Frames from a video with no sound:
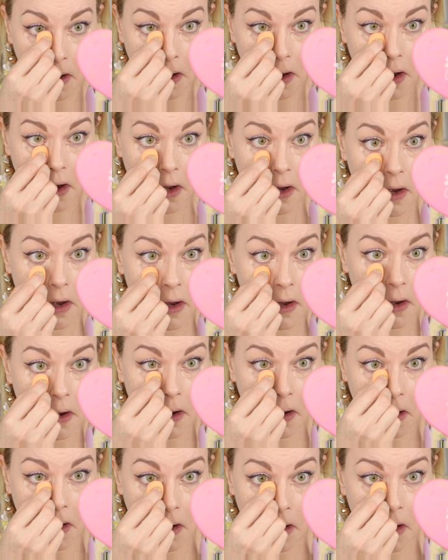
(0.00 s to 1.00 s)
and
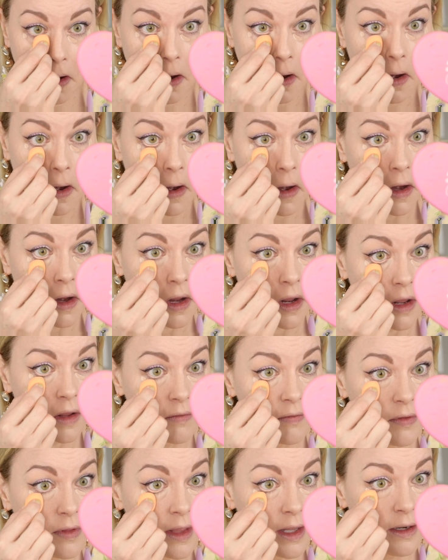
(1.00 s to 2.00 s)

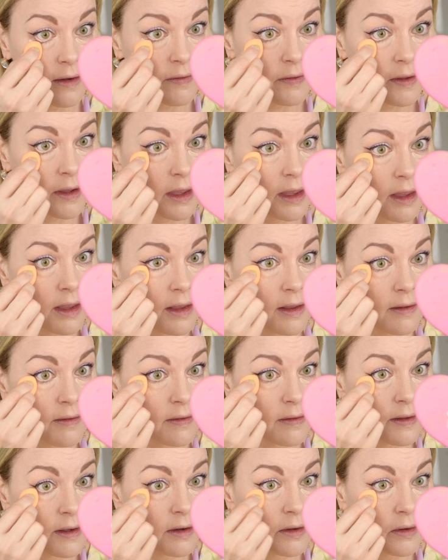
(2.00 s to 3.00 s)
if that is the
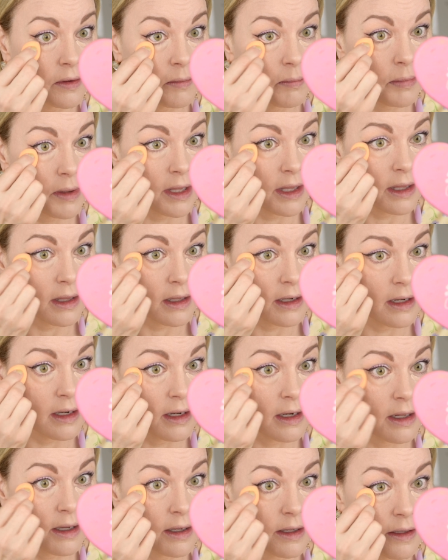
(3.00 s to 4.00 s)
case, it could be
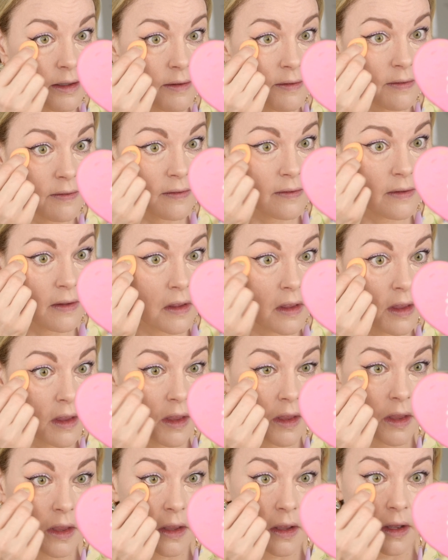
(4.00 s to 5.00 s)
nice.
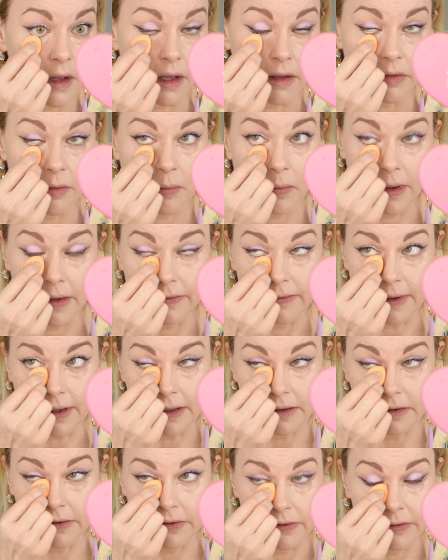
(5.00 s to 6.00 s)
Otherwise, I
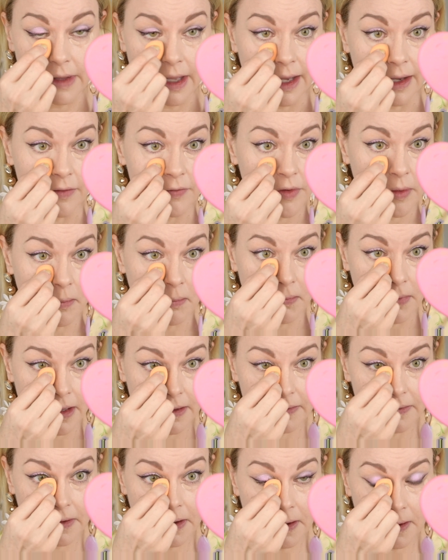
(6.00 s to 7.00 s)
just have to
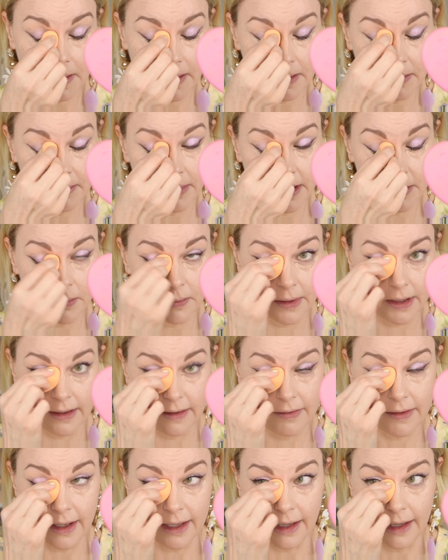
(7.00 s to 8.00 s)
mix it a little bit
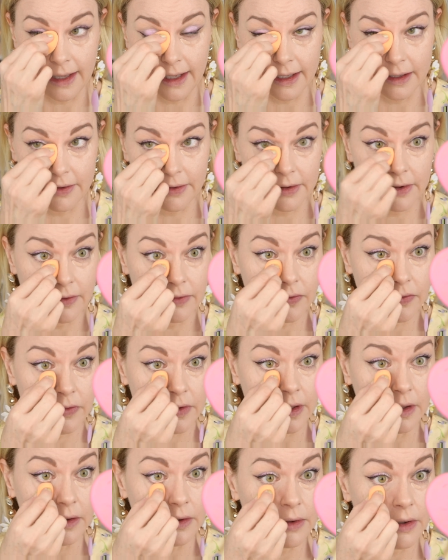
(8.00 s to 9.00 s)
with a lighter
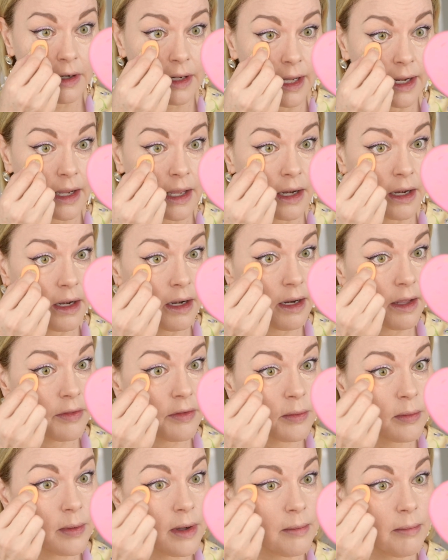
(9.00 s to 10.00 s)
concealer, like
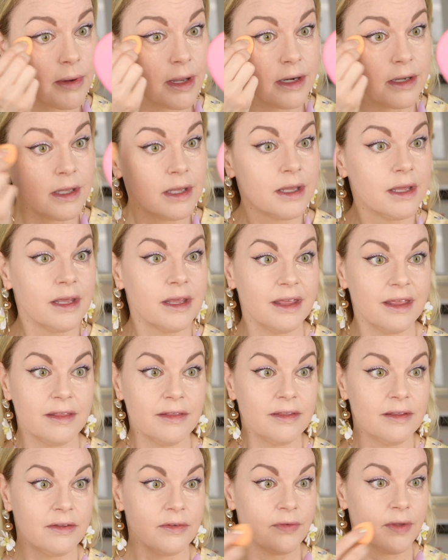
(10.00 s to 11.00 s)
another one, but in
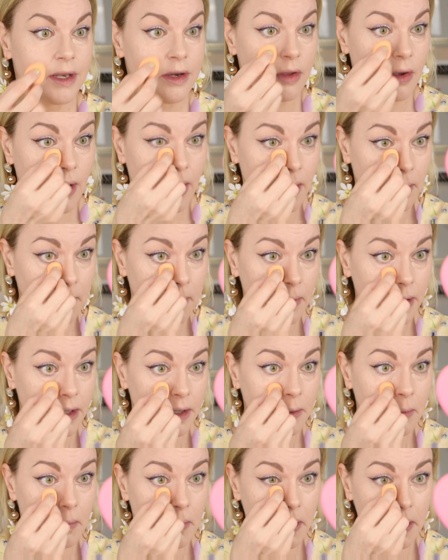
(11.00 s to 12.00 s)
this video, I
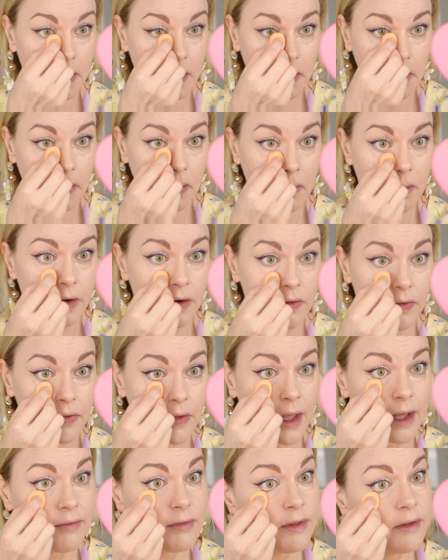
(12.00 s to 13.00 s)
really wanted to just
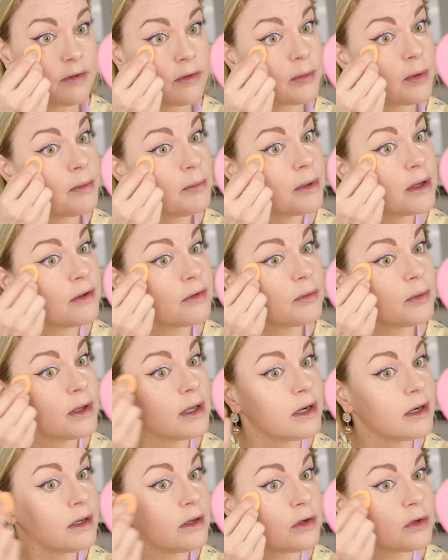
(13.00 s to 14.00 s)
have this one because we're
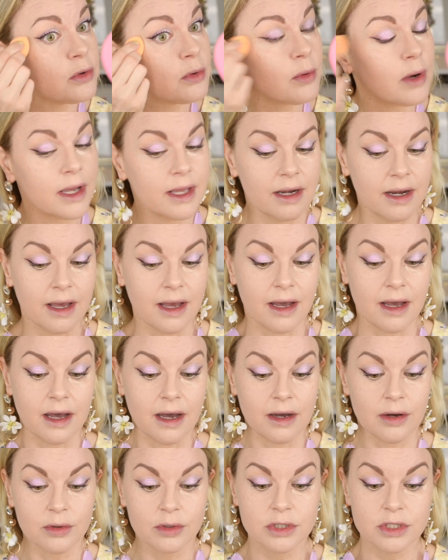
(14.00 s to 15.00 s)
gonna try it
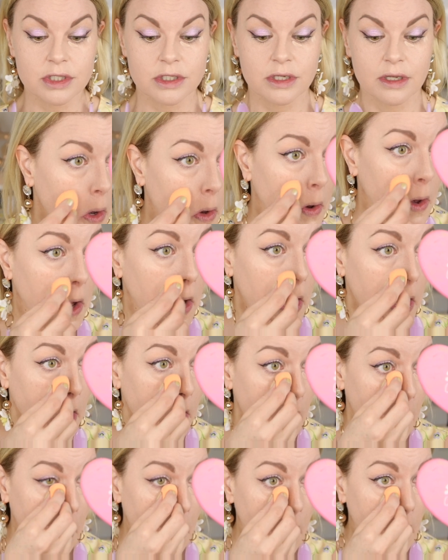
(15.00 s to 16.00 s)
out.
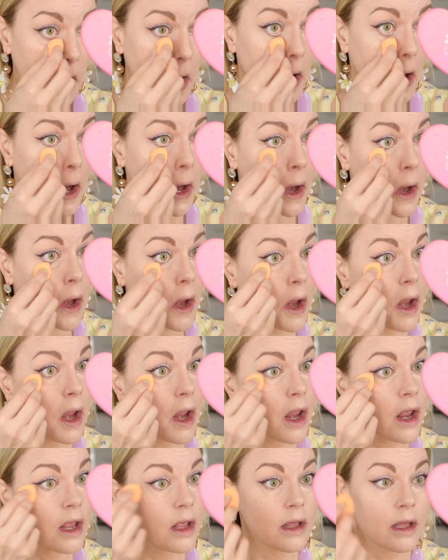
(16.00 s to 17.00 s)
Okay.
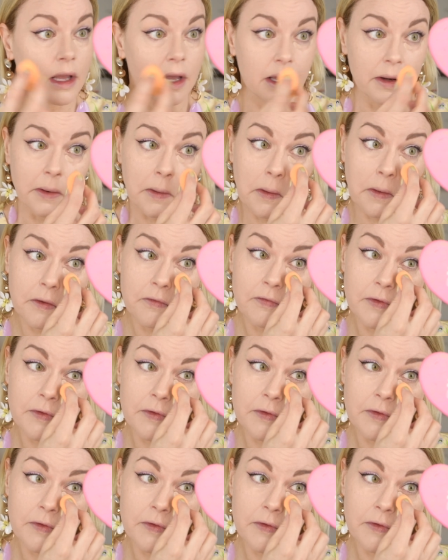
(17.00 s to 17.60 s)
I don't know if